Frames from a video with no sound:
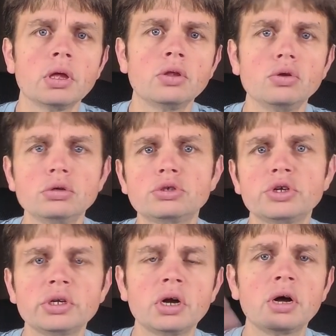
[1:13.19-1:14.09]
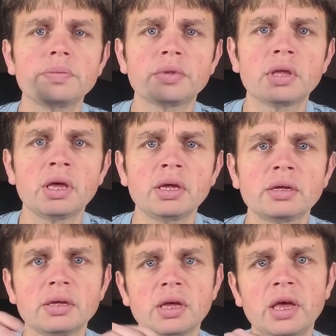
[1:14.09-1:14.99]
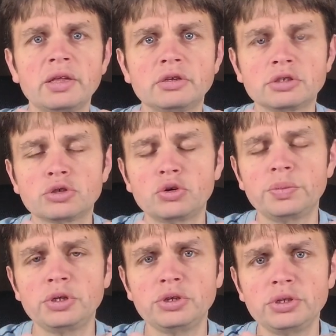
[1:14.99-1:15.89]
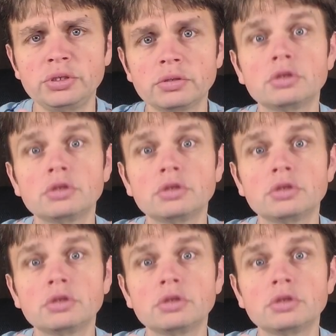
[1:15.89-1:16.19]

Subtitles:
nutrient uptake and distributing